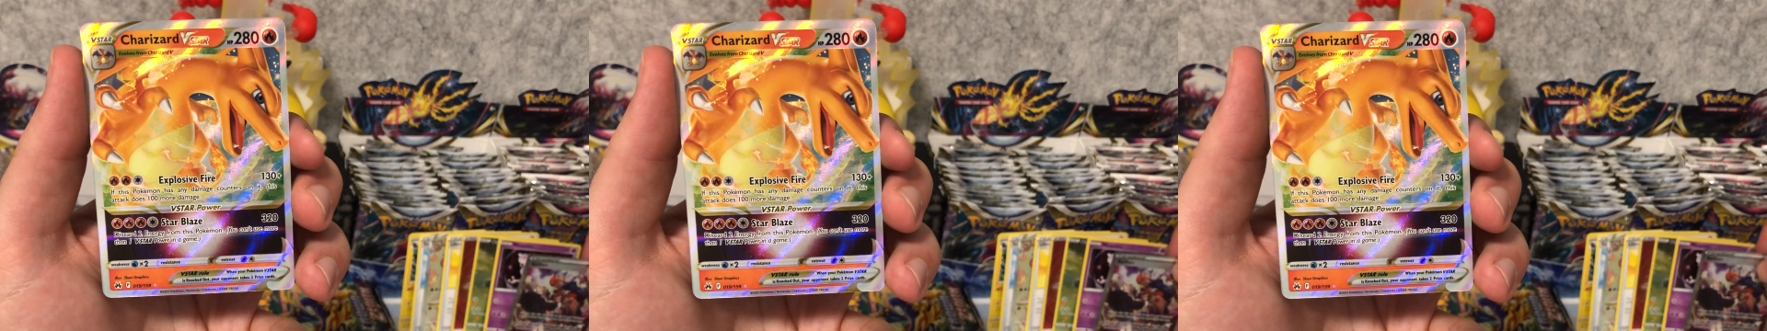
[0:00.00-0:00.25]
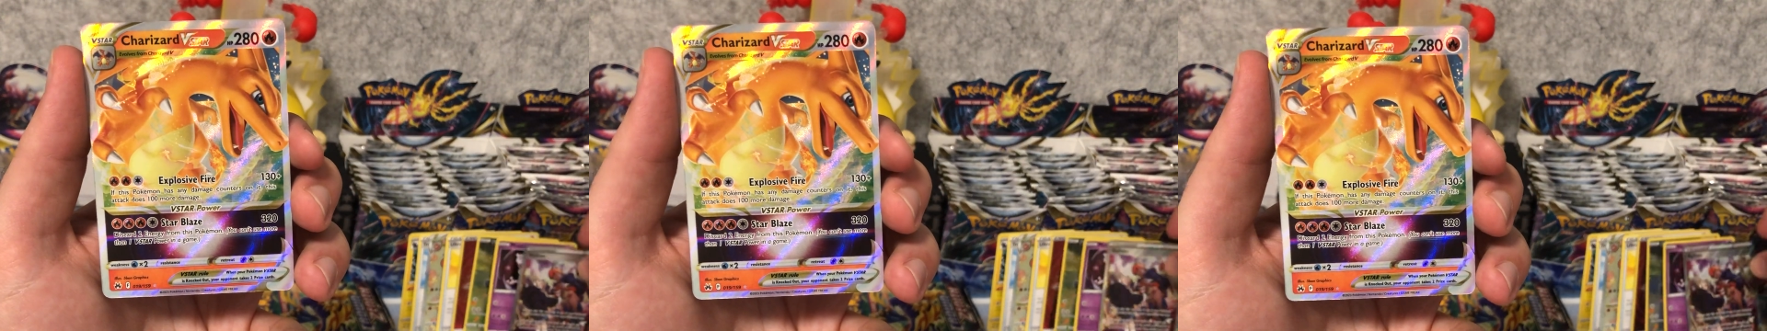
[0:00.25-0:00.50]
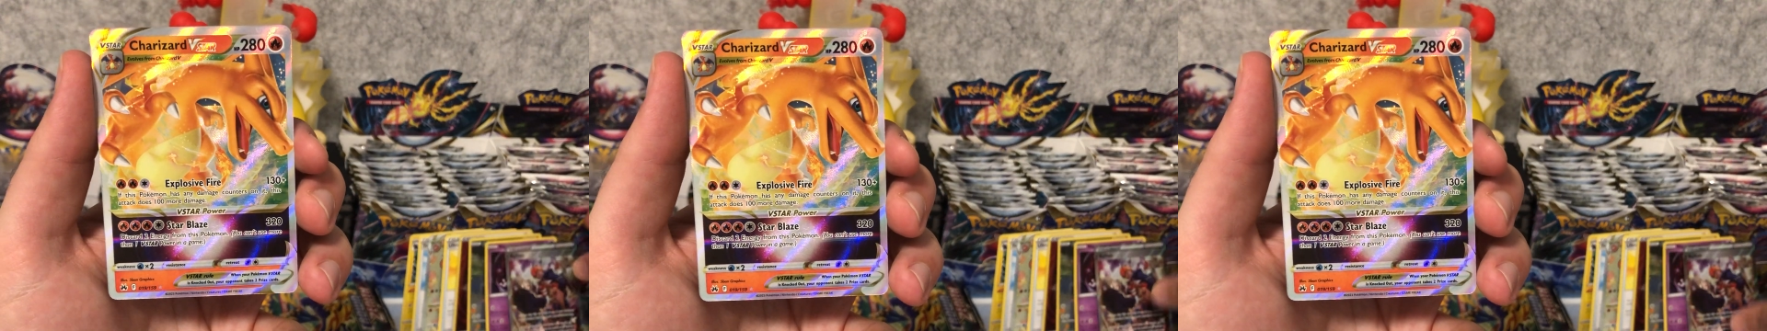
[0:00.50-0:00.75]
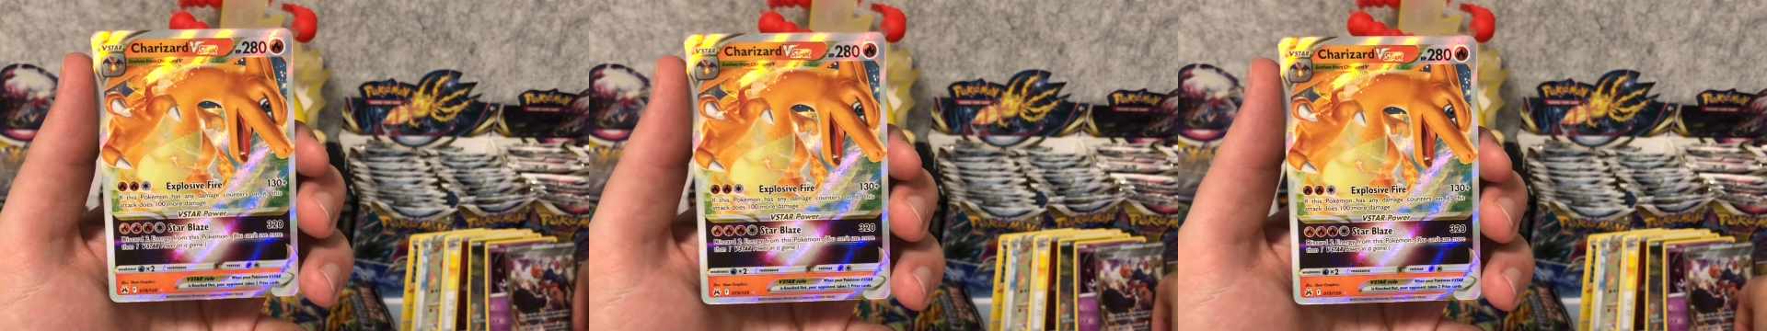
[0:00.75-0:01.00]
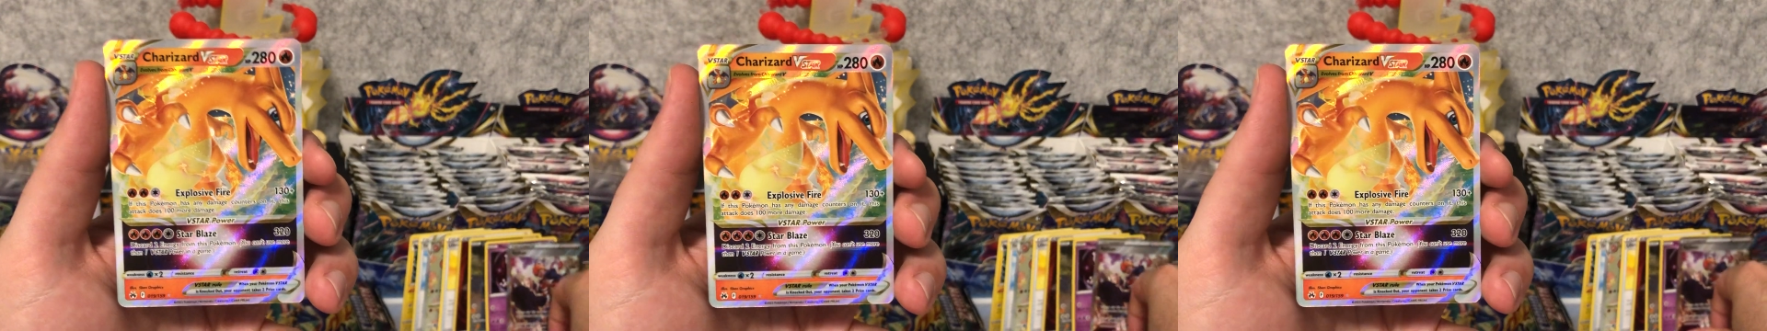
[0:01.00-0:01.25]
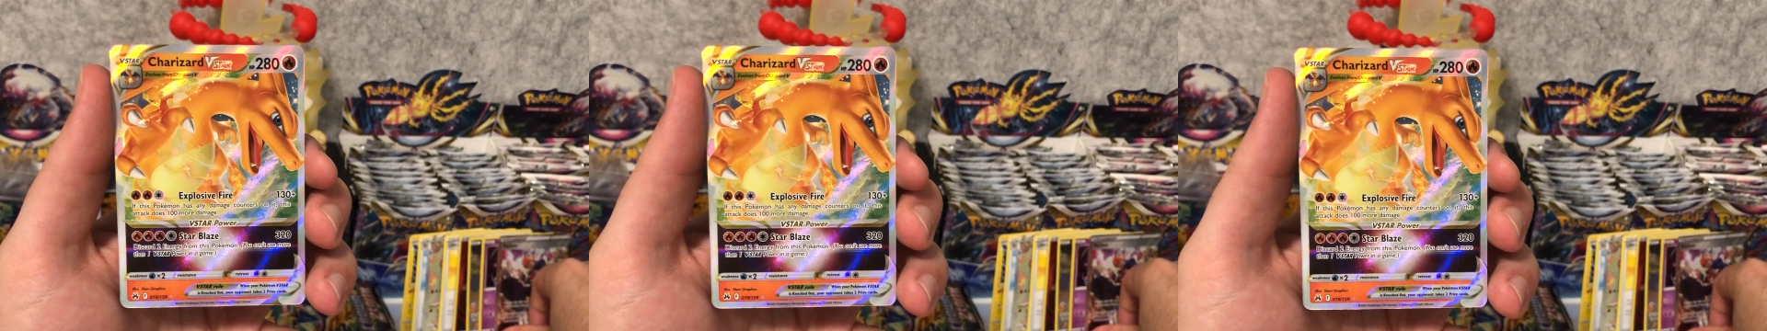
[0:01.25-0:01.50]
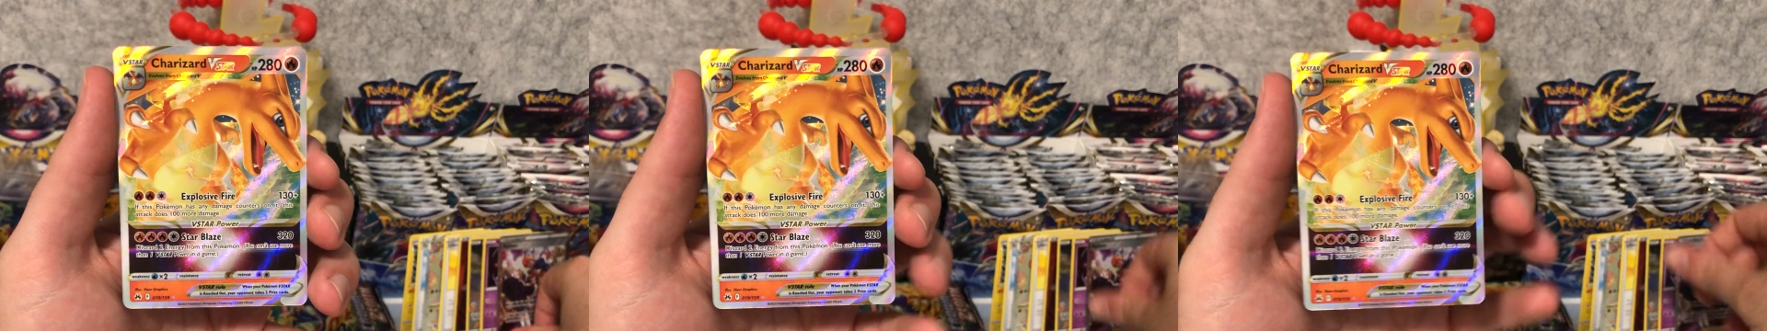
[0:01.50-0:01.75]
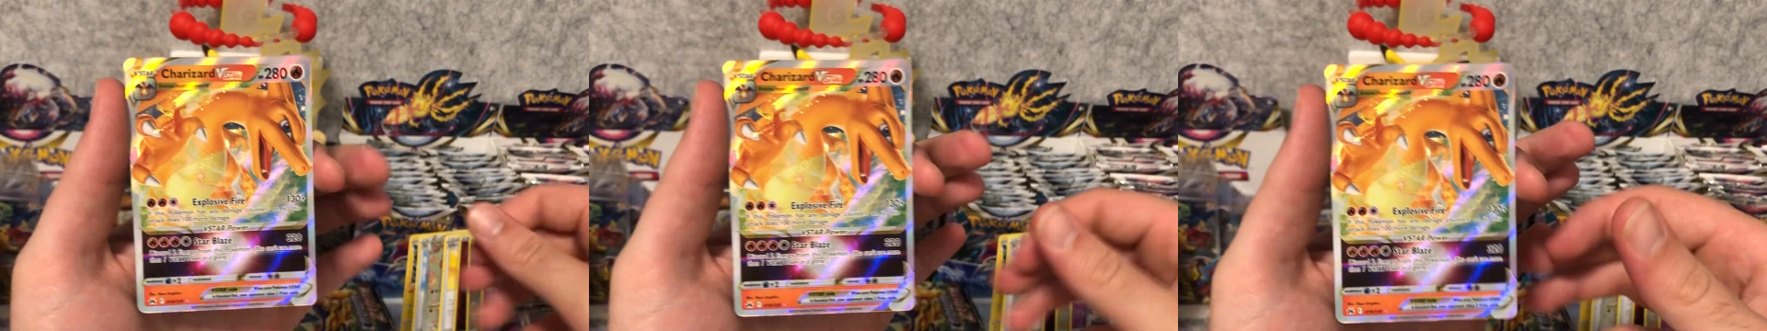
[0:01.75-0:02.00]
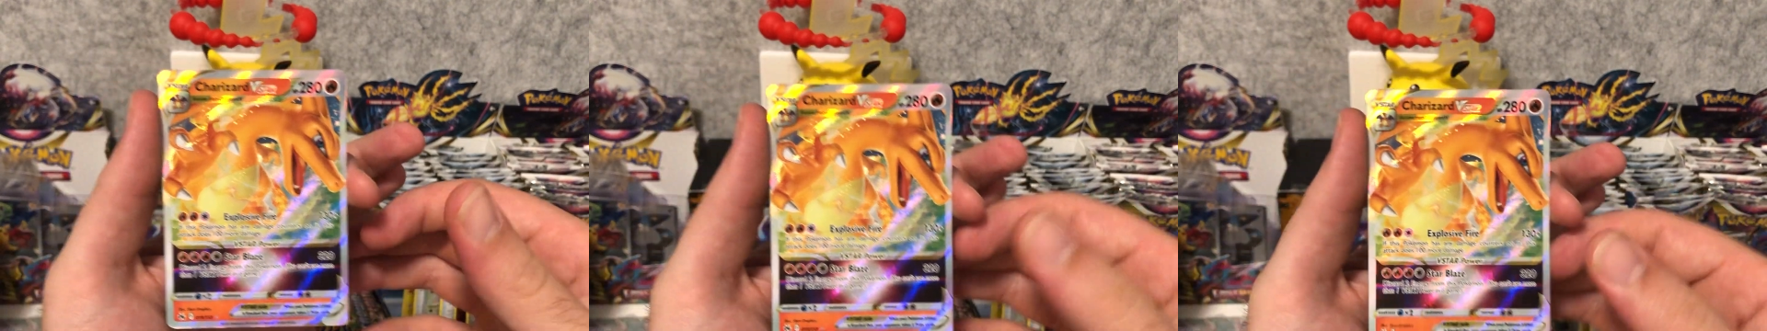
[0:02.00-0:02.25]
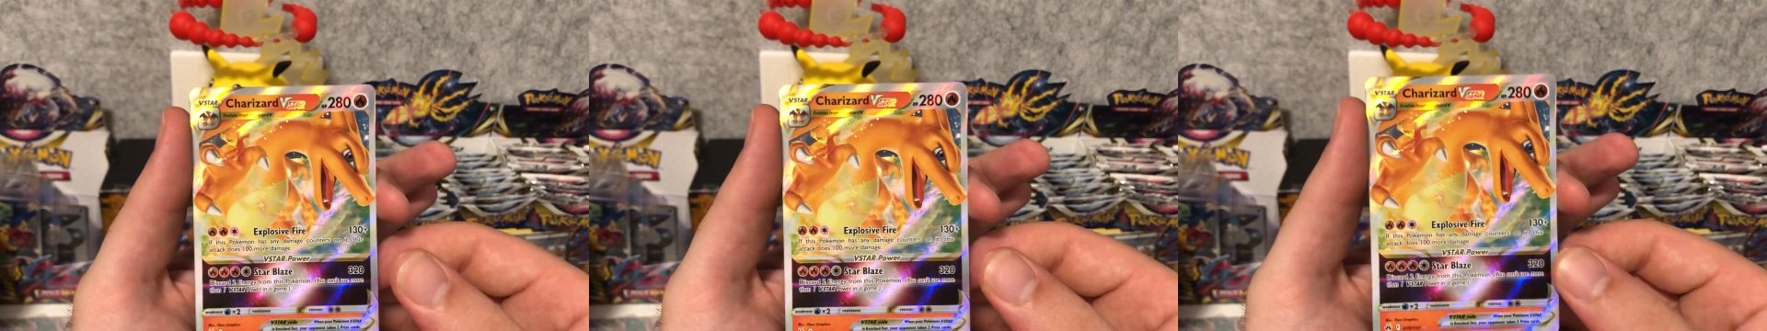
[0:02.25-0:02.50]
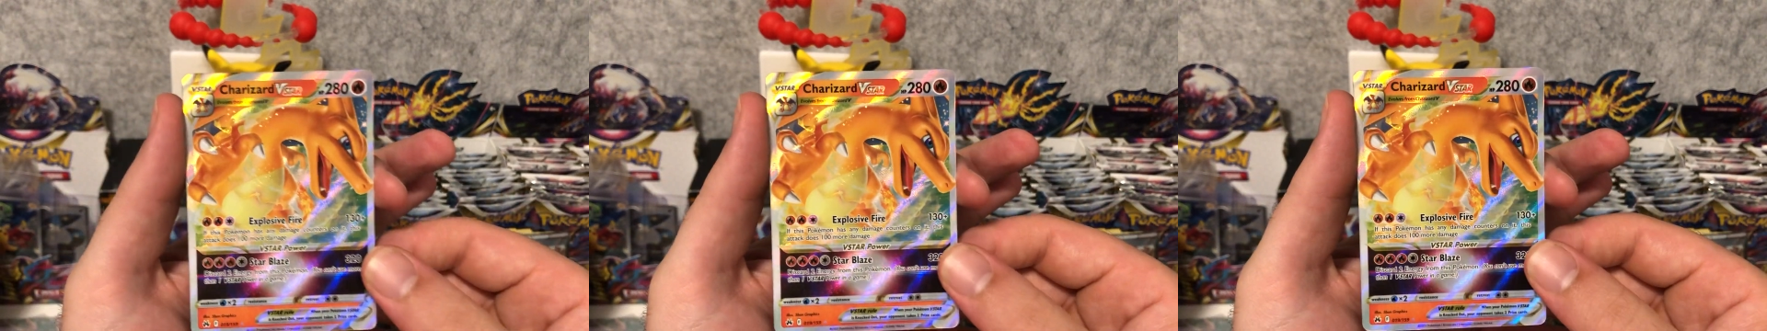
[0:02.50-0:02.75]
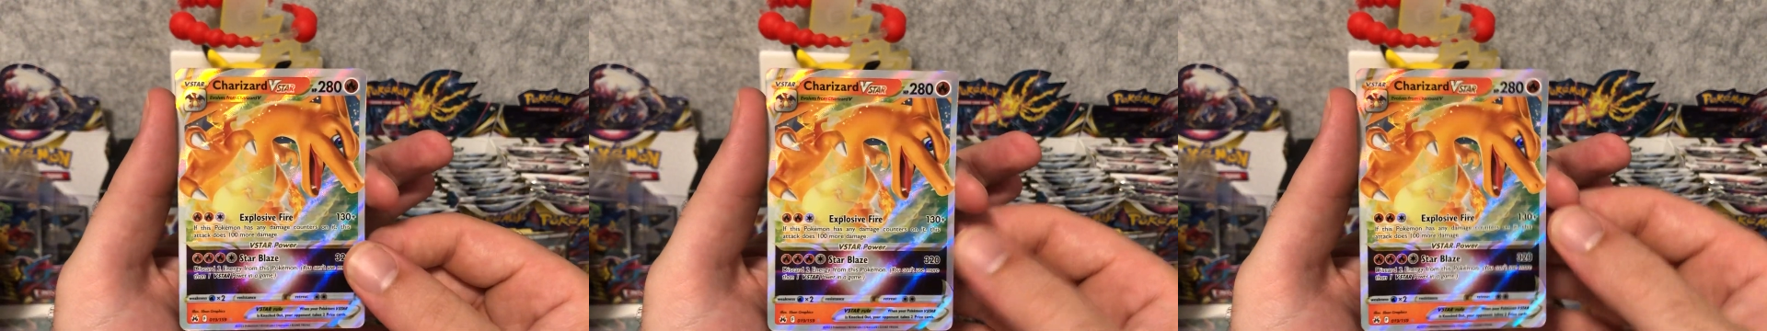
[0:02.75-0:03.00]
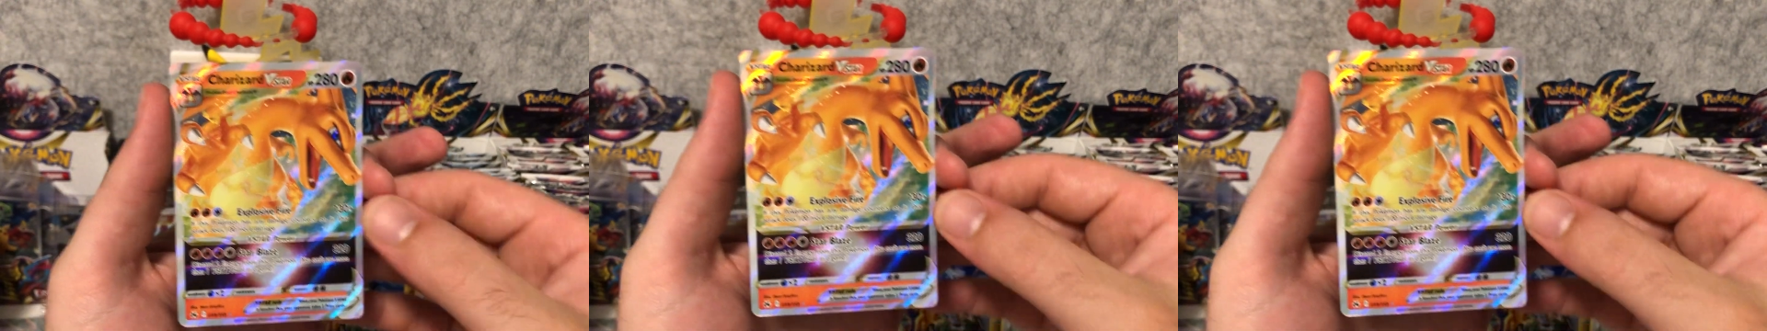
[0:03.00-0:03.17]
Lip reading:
Nobody's mouth can be seen.